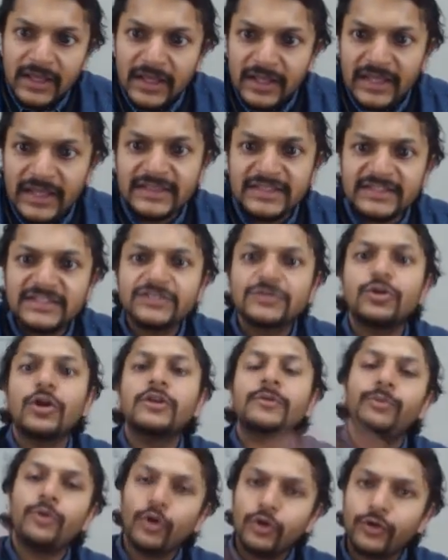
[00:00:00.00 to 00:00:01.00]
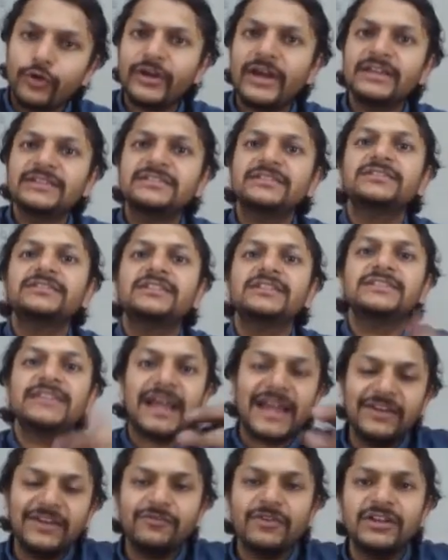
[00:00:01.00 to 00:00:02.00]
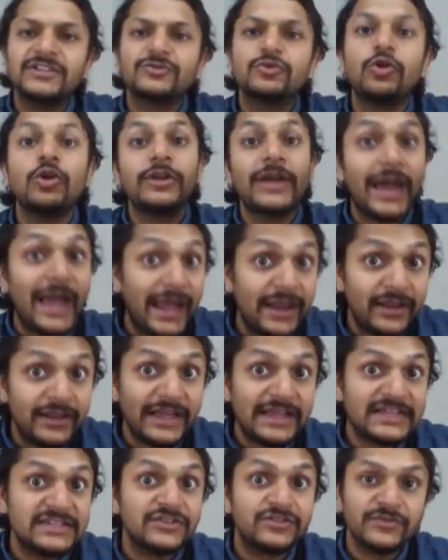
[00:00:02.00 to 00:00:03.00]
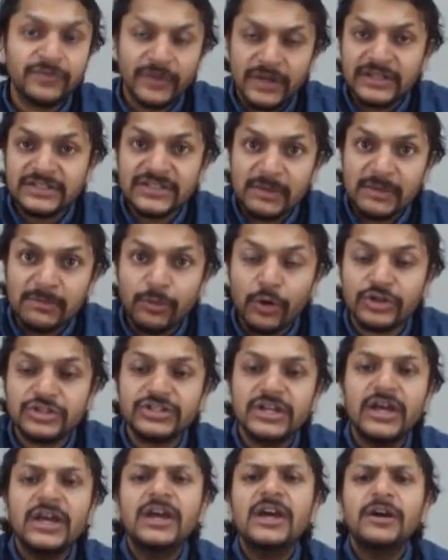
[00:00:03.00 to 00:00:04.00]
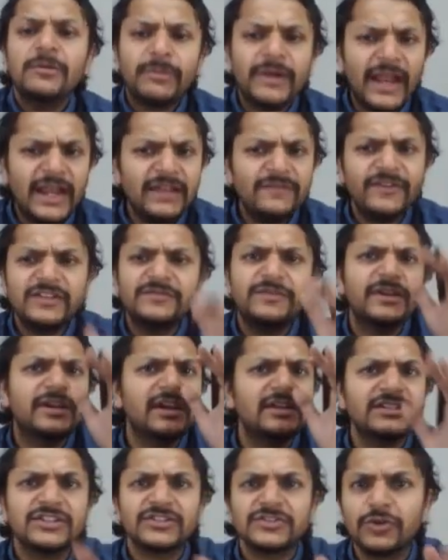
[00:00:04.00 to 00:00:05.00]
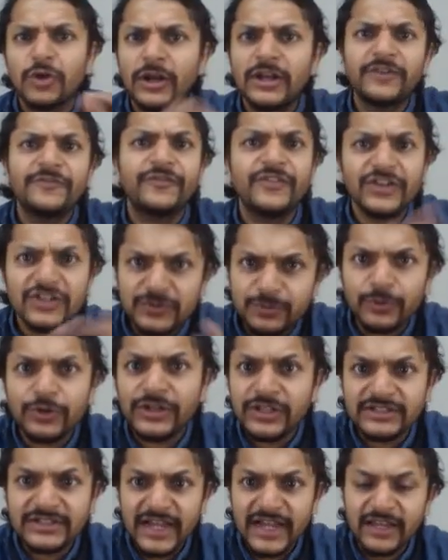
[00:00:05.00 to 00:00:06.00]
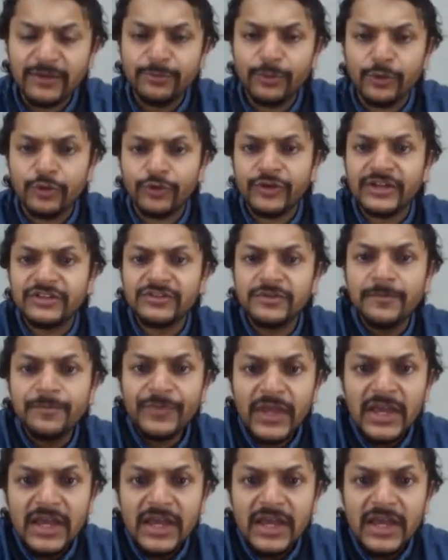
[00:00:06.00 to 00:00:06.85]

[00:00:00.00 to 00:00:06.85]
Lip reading: Like this is called polarizer, the second one is called analyzer in some books. But anyways, we can just call it first polarizer and second polarizer.